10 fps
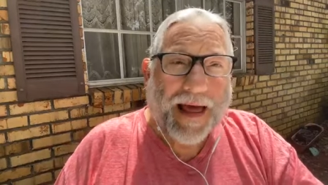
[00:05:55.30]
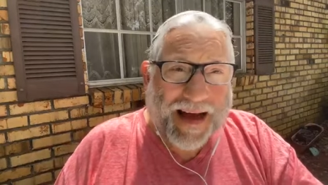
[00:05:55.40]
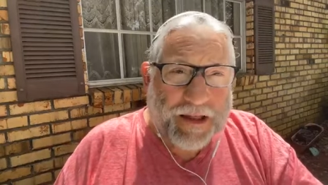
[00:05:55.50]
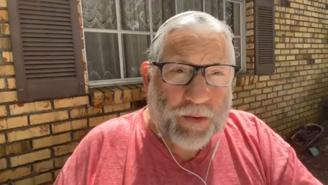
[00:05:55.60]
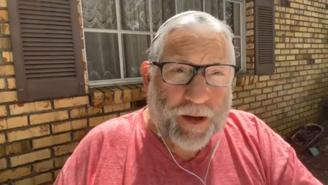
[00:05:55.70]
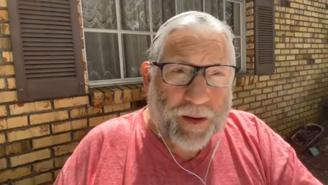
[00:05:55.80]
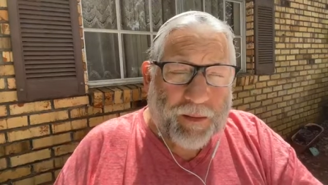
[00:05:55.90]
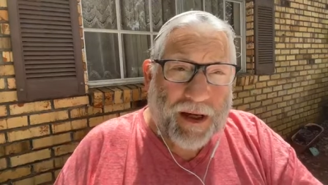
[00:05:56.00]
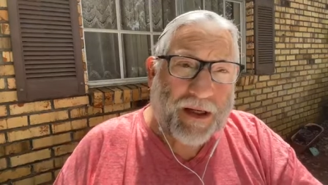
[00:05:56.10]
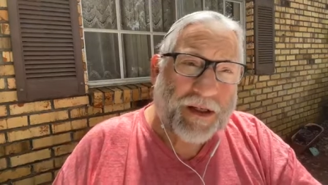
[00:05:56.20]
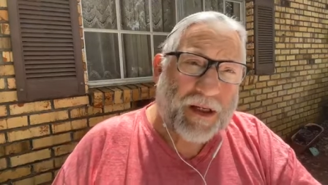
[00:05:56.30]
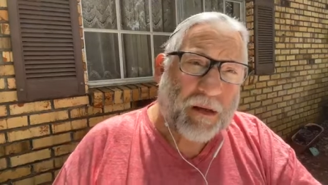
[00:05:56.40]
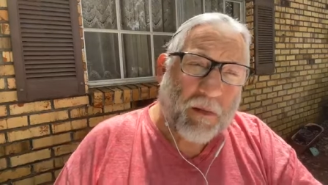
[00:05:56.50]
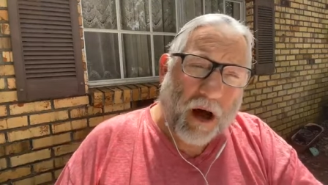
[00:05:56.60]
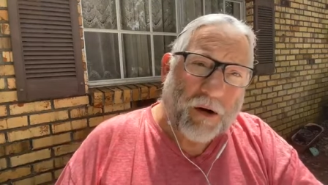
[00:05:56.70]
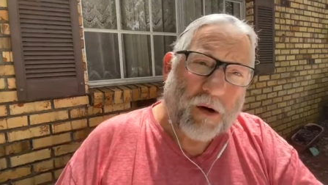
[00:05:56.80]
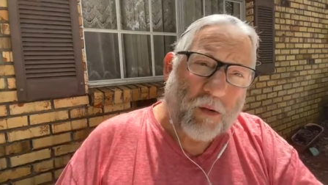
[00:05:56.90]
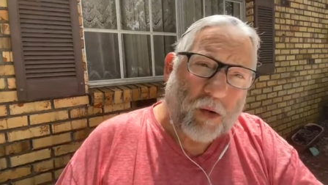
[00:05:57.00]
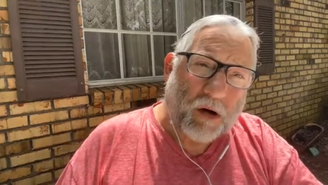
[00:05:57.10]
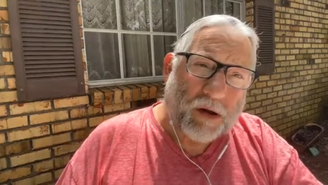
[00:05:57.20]
That's what it means in the
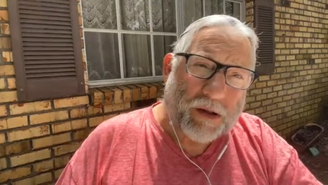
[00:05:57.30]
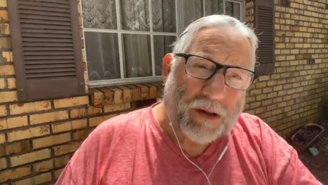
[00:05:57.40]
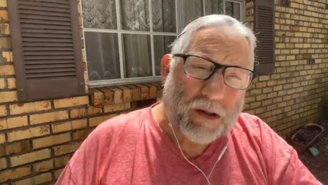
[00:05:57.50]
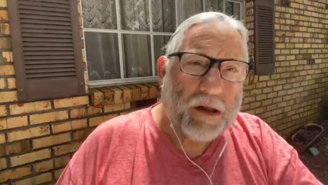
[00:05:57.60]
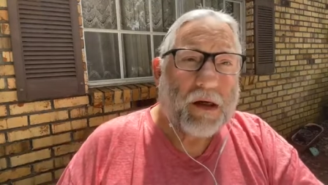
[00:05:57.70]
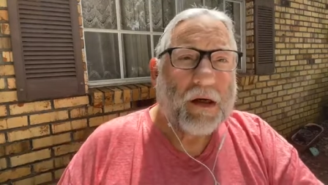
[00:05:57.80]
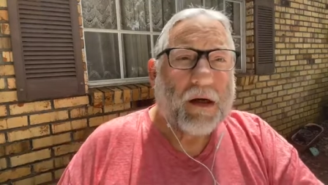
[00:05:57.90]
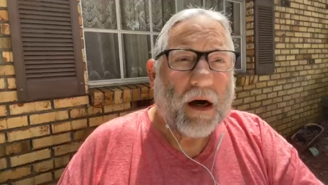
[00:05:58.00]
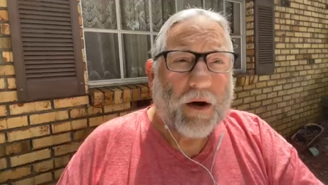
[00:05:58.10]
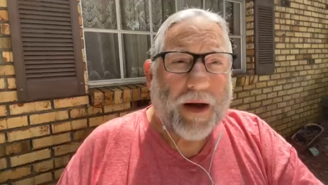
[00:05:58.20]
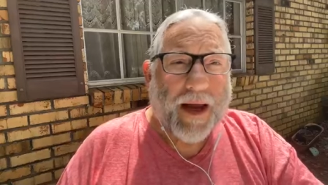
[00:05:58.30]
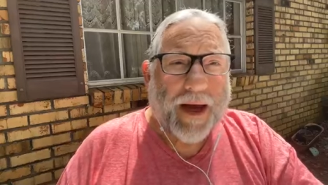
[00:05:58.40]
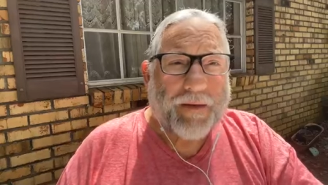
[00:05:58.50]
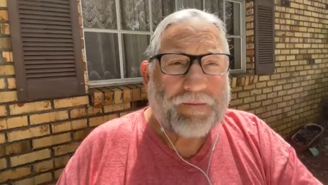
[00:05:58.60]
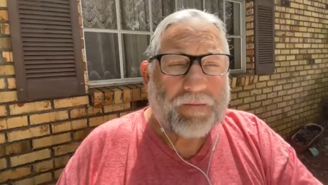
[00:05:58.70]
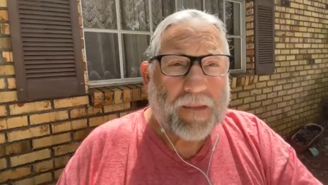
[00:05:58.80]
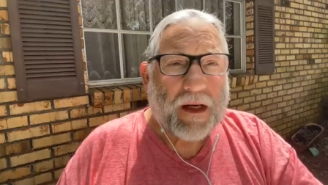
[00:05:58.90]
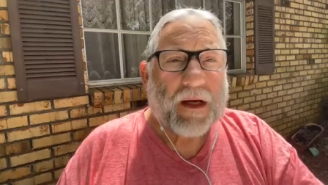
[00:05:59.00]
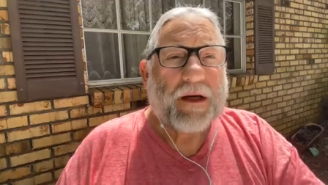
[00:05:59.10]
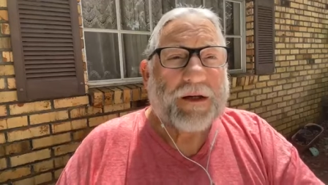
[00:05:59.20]
modern world. Okay?
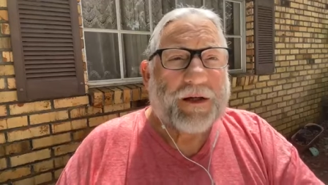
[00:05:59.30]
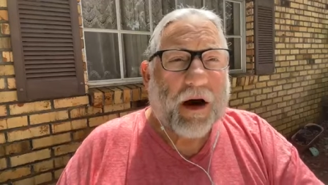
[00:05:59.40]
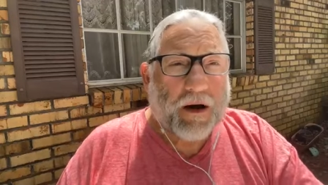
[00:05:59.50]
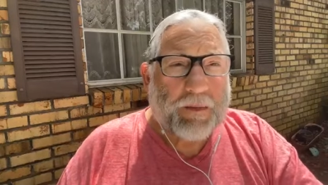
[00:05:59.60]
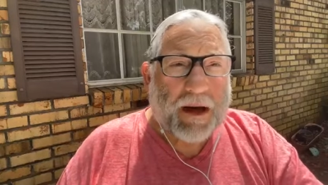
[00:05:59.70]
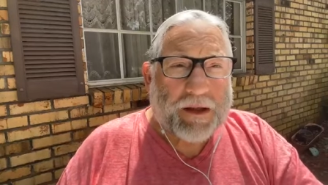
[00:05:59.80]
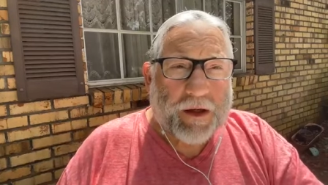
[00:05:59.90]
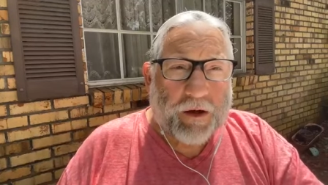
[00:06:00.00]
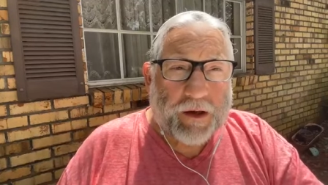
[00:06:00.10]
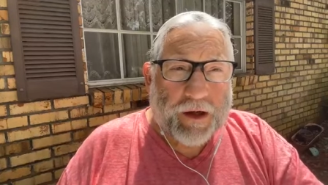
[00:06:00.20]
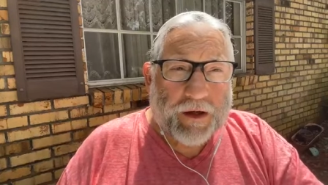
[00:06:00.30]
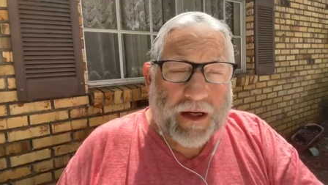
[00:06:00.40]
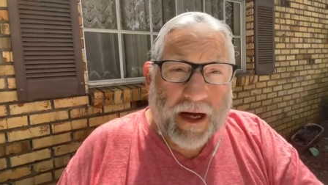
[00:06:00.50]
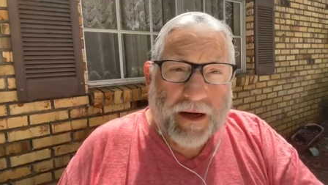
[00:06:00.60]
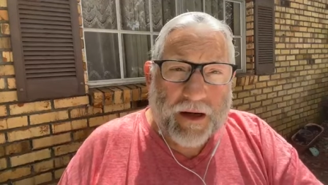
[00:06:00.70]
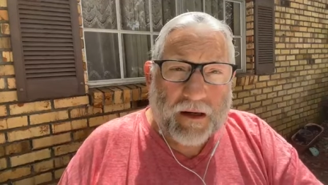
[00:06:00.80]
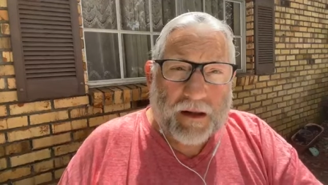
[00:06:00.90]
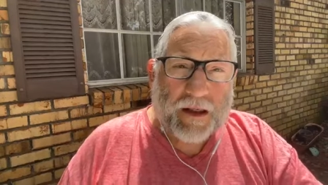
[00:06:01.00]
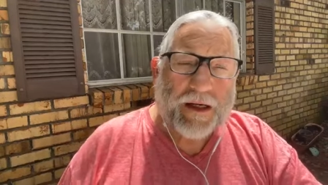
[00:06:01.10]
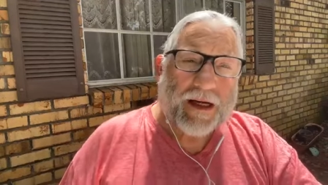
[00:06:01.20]
Sorry about the earlier
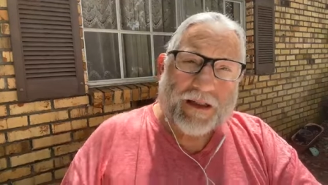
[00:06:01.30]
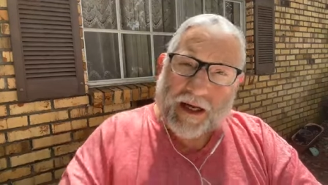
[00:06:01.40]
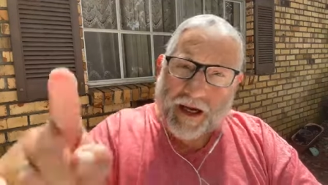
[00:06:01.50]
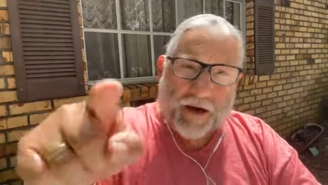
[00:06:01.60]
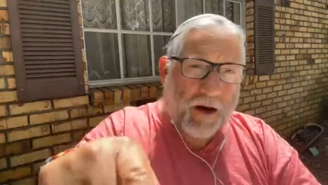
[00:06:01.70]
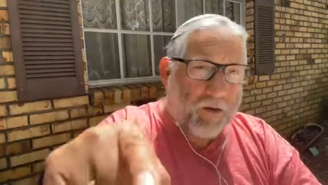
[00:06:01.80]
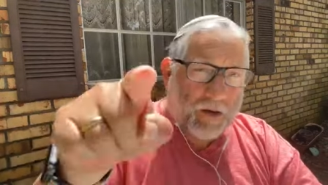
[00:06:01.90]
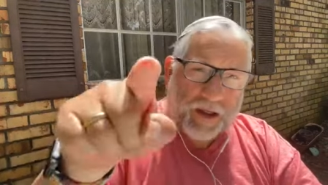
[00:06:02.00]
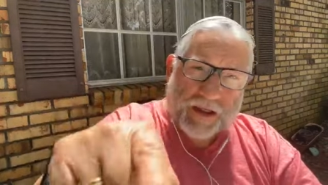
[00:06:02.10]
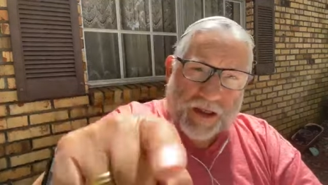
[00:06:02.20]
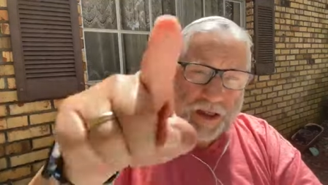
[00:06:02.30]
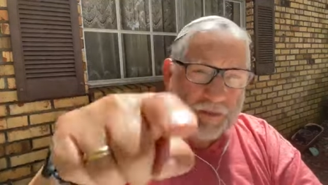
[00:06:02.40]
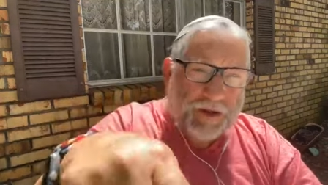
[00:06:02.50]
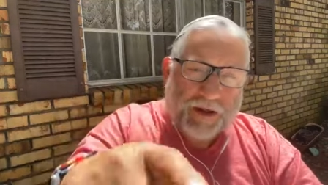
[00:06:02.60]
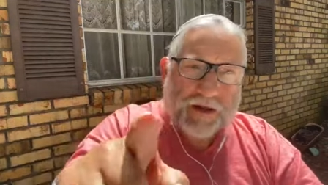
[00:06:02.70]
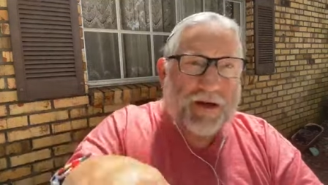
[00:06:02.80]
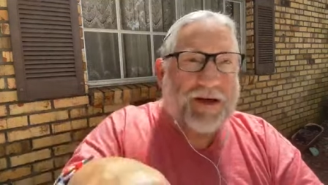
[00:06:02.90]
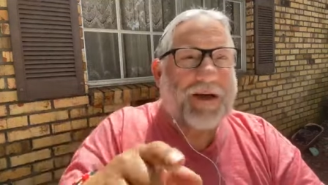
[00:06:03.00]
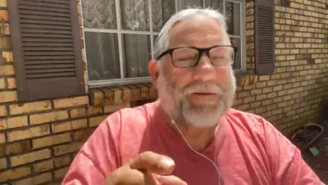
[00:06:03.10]
technical. Yes, I know. It keeps